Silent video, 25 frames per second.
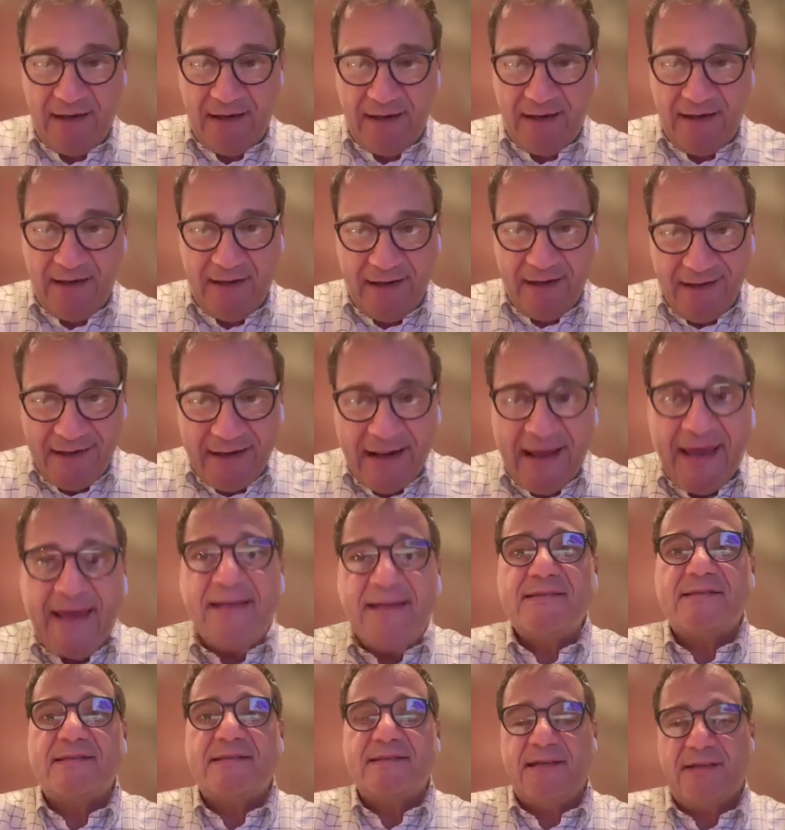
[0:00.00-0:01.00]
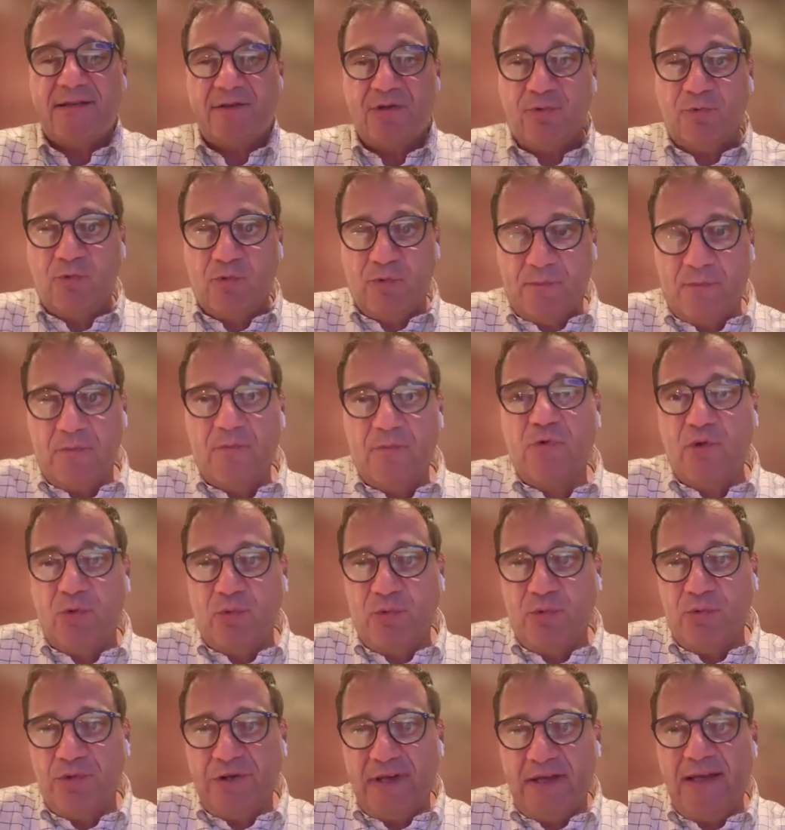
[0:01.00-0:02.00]
enhancing the
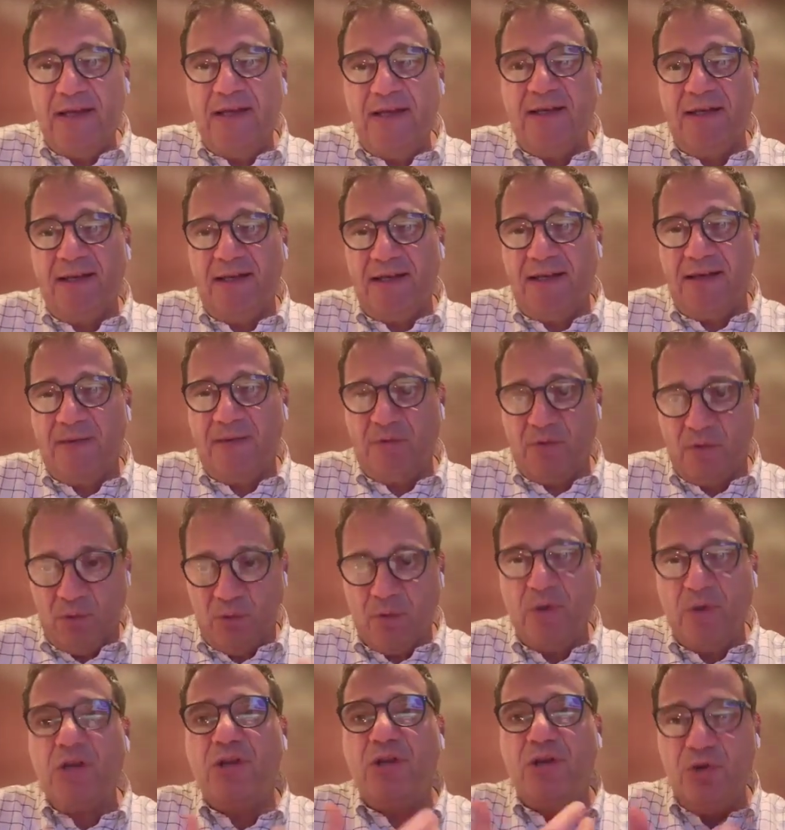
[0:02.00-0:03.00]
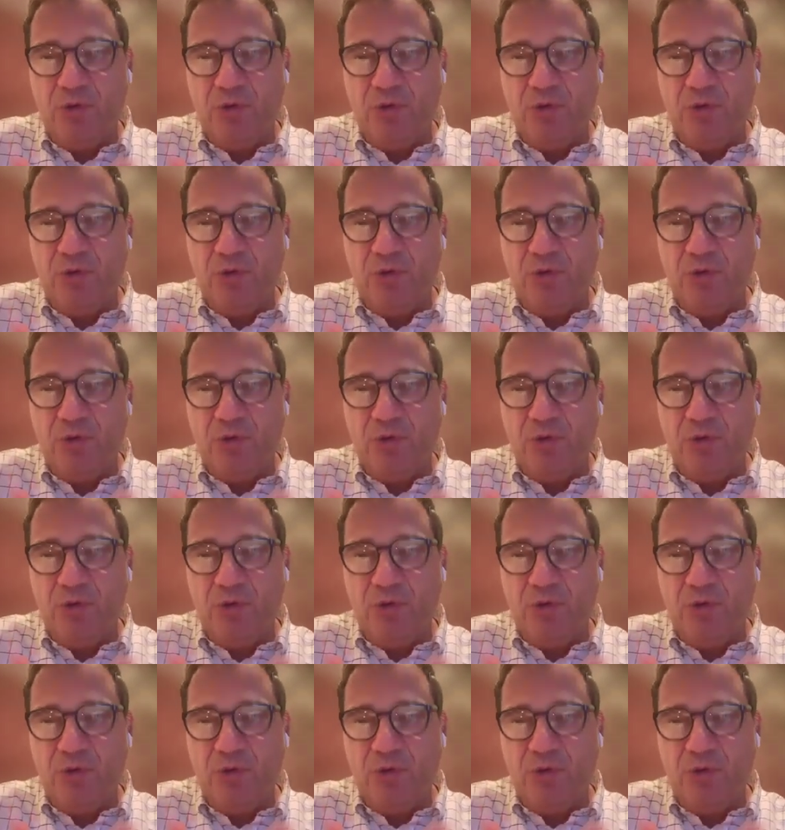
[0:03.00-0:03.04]
wound healing with